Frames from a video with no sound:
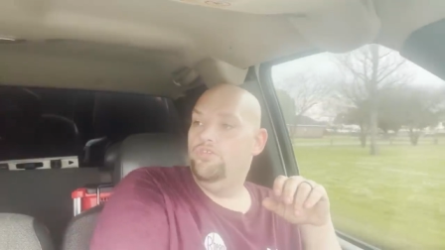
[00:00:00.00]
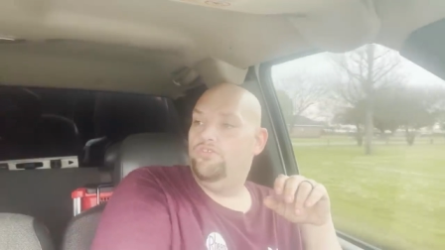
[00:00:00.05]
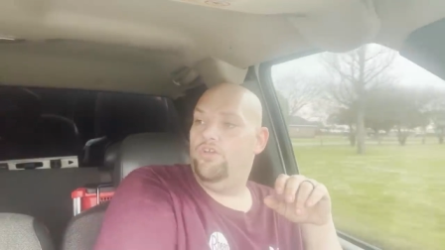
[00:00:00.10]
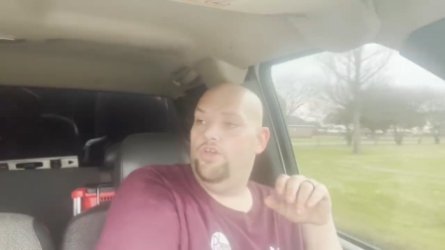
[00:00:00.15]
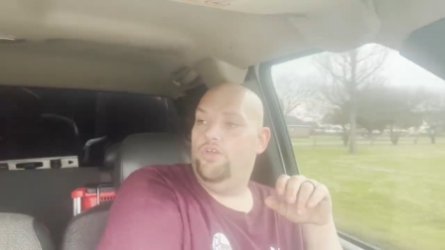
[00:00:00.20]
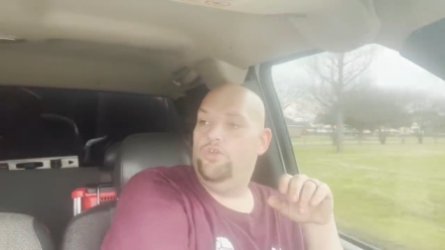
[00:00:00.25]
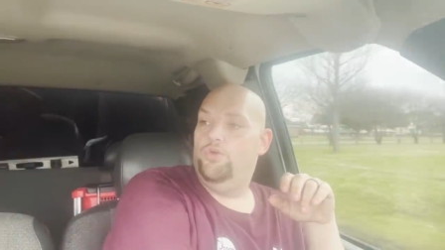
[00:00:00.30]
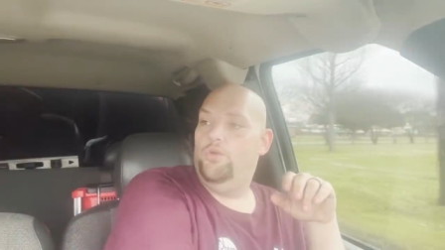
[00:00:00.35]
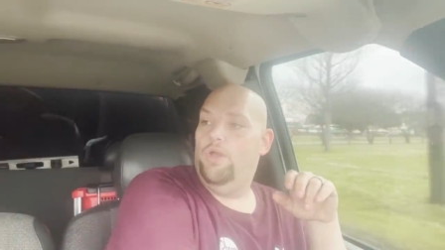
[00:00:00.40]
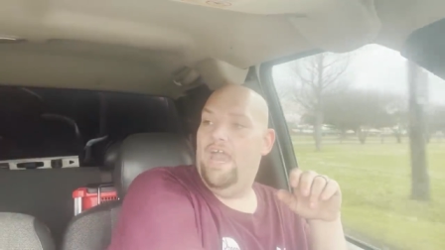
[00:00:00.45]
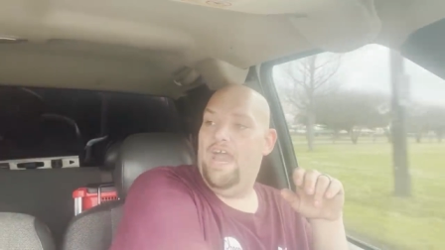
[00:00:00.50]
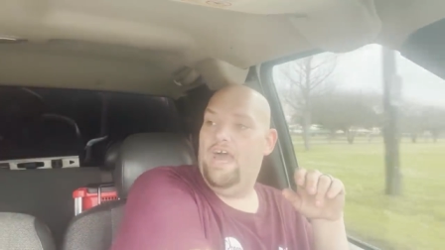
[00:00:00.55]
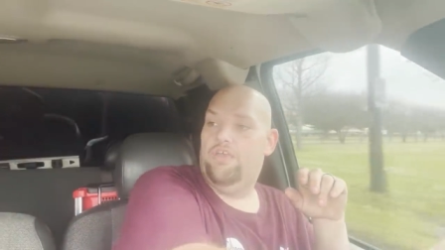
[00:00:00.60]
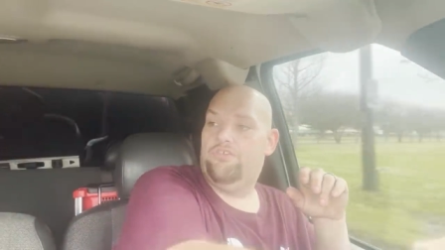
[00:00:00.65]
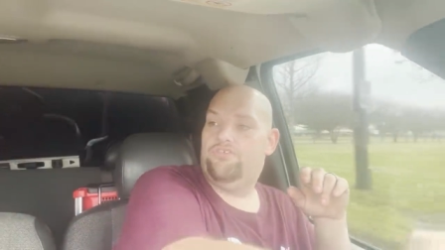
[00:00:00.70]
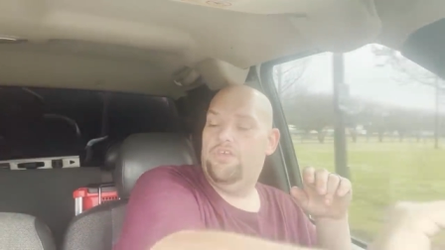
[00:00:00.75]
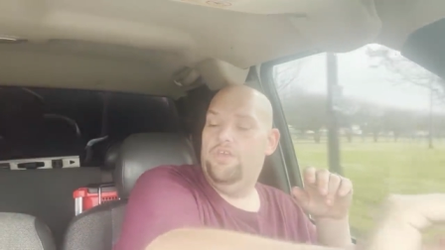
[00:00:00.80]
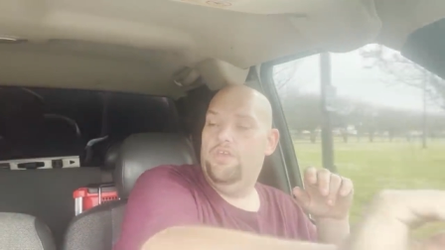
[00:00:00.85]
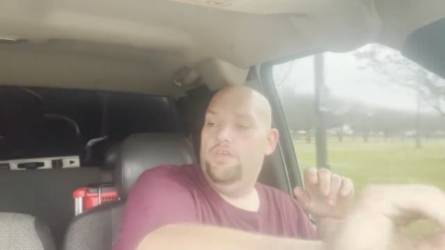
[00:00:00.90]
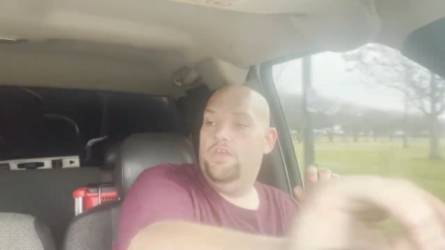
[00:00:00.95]
to a new
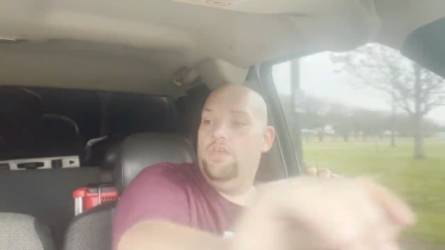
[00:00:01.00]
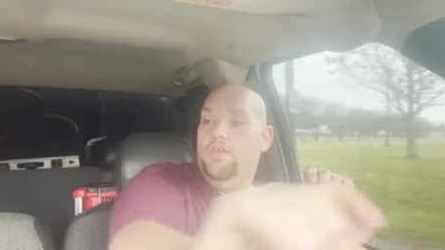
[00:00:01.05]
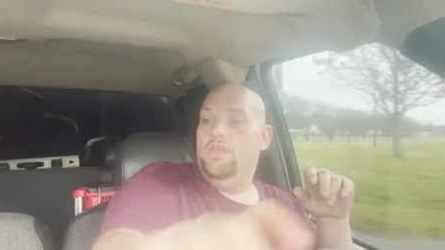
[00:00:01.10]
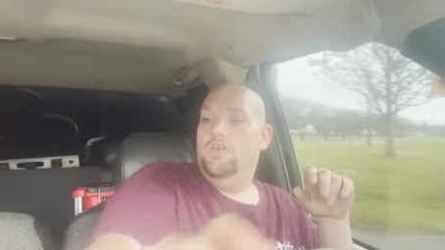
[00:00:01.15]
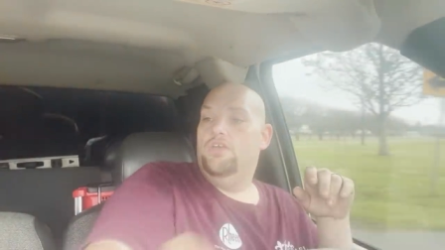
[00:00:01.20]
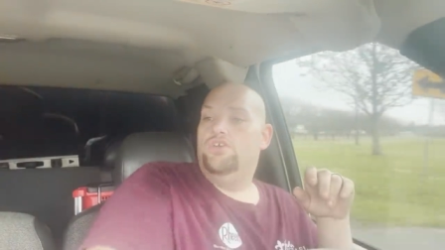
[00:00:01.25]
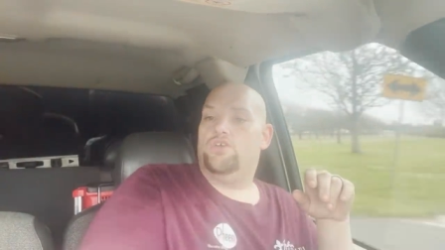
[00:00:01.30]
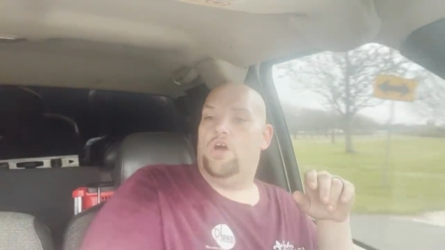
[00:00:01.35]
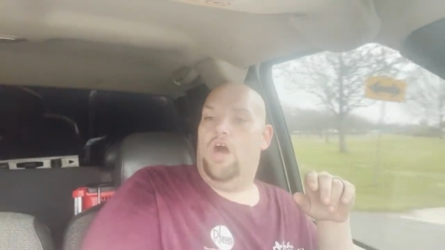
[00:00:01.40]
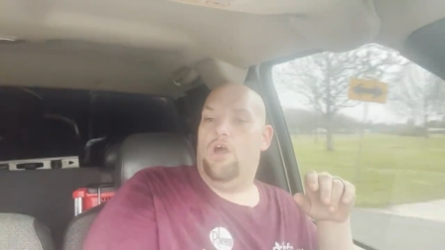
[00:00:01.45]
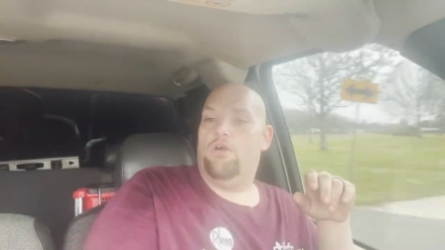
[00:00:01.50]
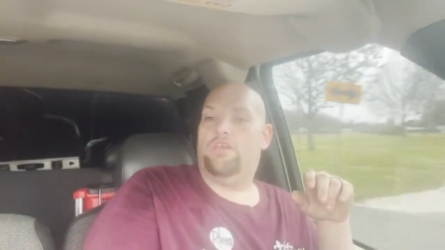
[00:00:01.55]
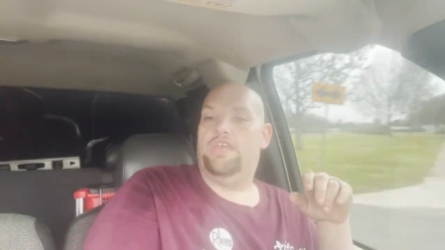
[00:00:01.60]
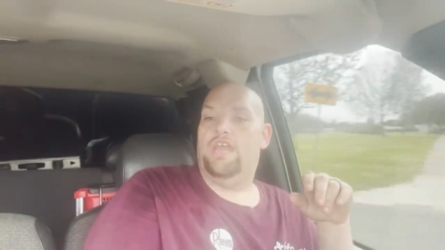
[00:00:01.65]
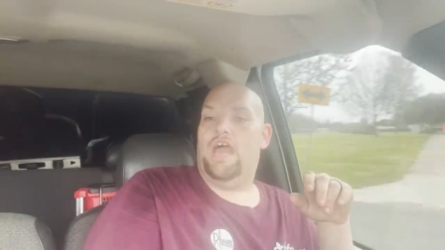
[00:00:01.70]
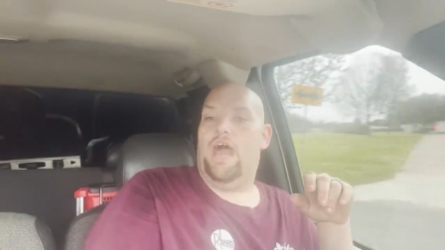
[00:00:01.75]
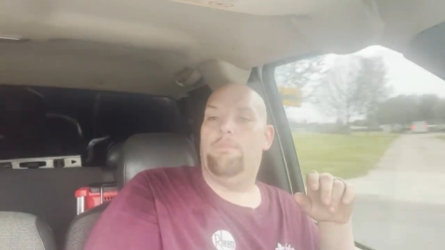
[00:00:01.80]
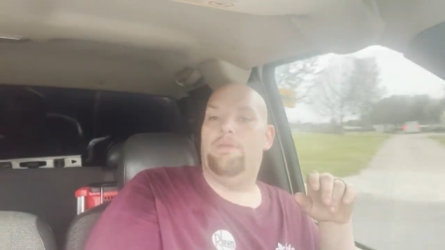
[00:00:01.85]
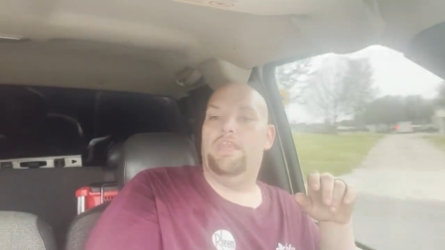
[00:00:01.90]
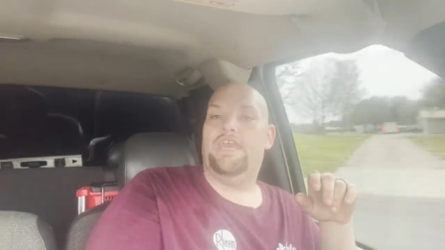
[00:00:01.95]
house. So I'll
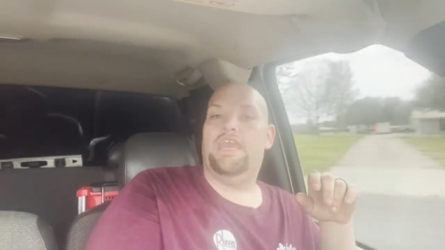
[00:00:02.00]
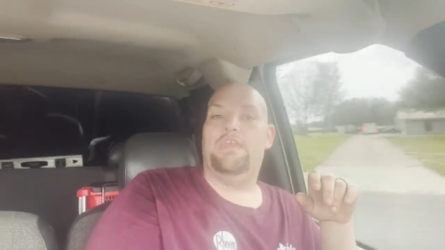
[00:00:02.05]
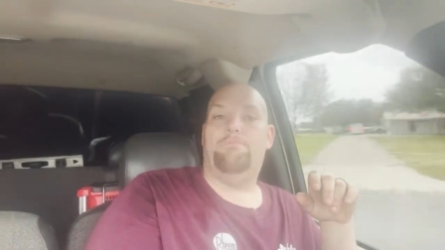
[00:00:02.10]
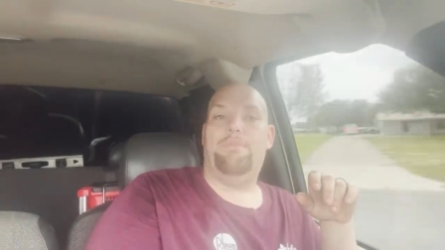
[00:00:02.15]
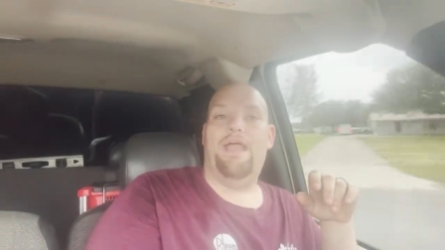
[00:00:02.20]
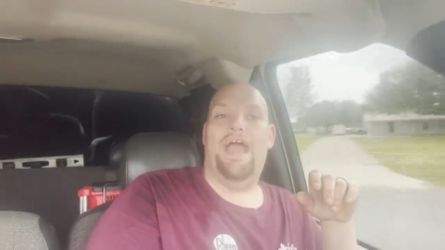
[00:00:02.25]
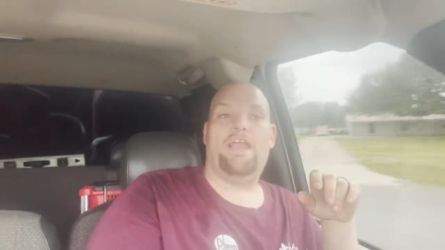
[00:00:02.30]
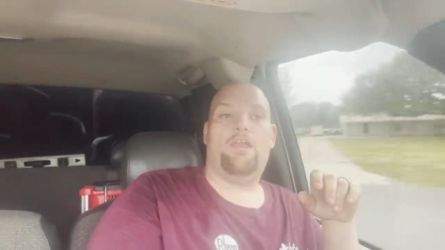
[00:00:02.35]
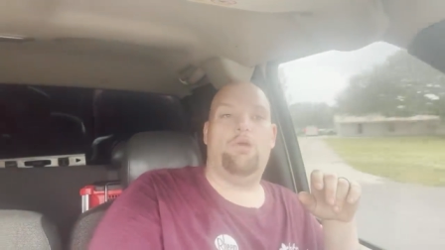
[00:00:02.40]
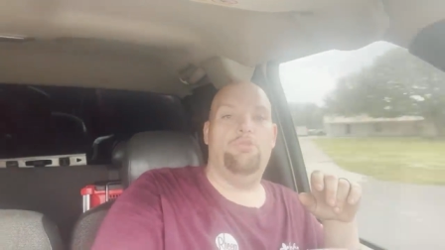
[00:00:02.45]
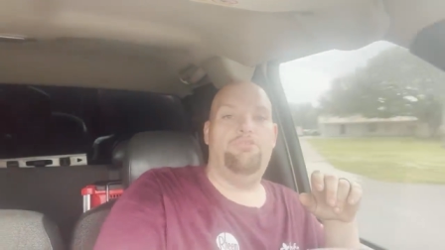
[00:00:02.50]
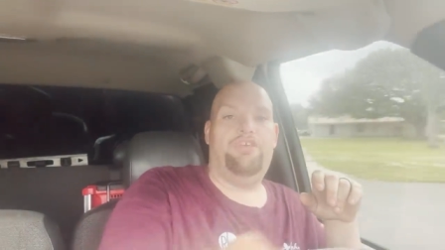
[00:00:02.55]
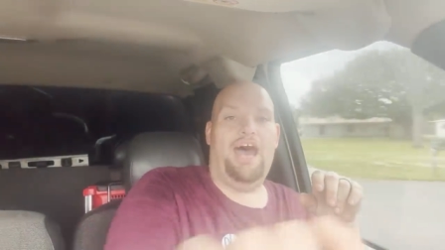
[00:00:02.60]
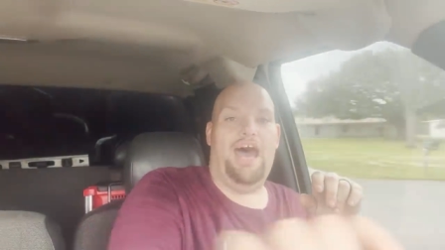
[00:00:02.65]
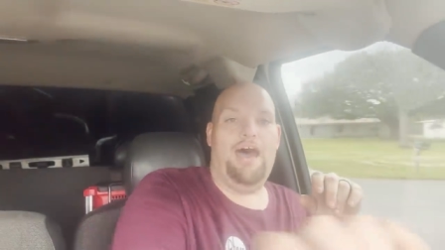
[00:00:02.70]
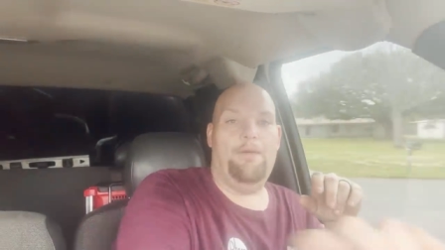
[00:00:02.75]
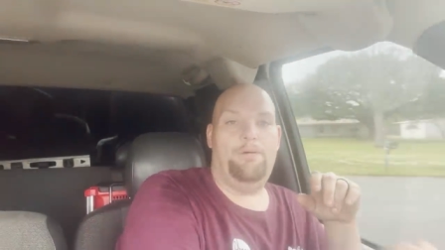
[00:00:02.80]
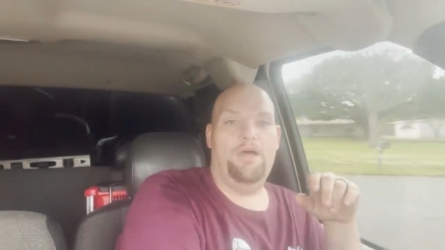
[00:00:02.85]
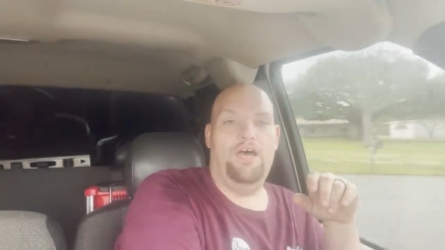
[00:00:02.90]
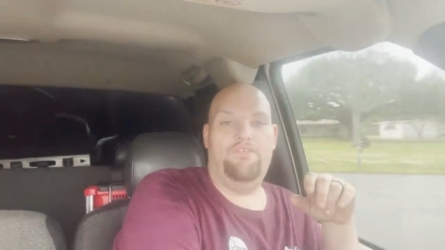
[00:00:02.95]
get, I'm gonna get back on
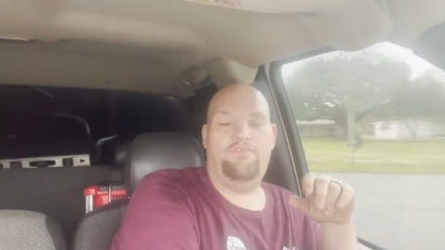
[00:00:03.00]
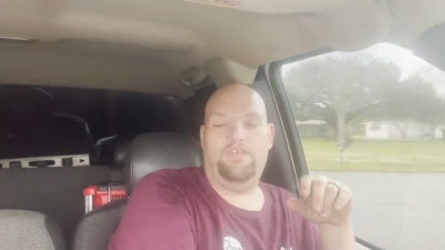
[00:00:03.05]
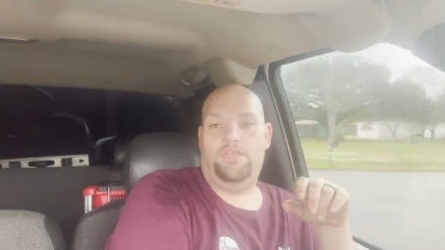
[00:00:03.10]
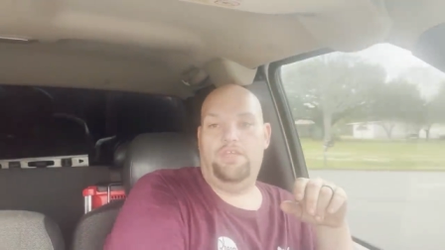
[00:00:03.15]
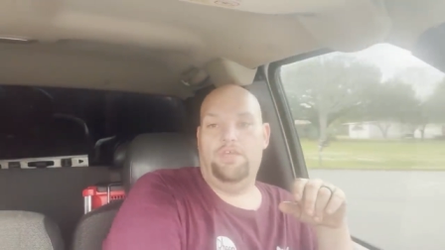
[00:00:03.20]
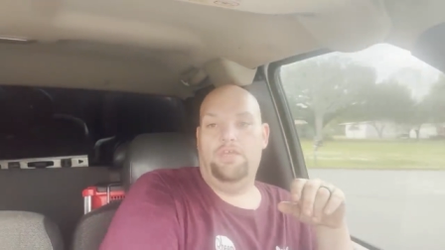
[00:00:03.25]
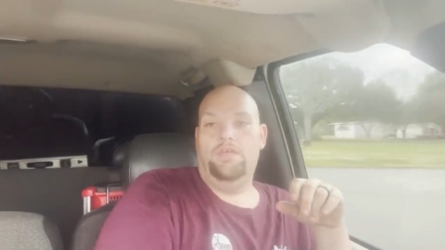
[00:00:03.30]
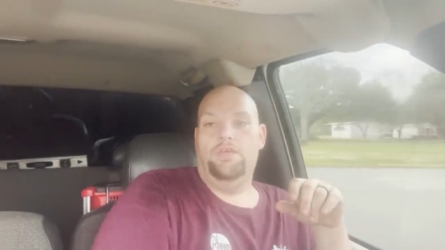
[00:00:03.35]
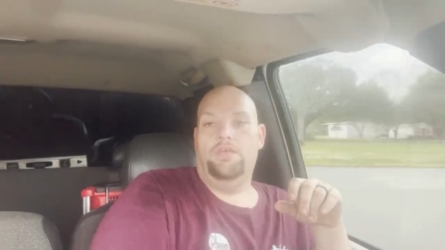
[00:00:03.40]
top of it.